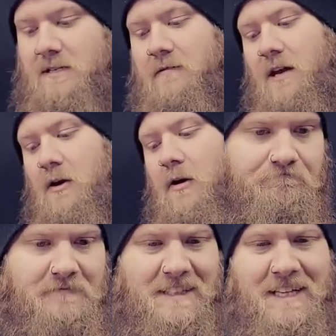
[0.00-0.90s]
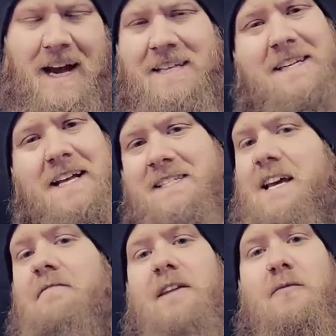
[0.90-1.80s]
video. I'd say it's
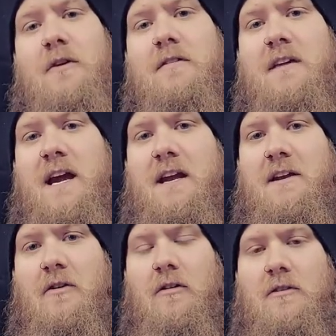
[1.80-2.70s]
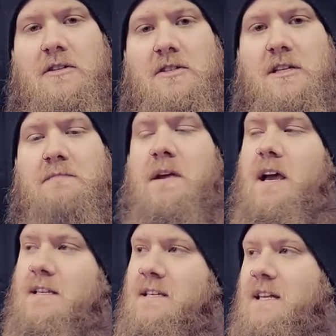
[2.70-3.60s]
definitely worth the eighty dollars just
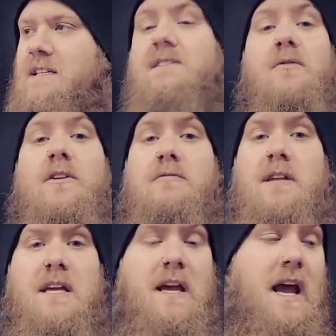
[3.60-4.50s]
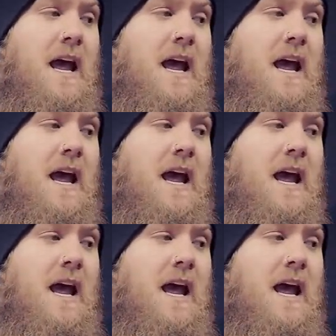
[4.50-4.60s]
because it is so unique.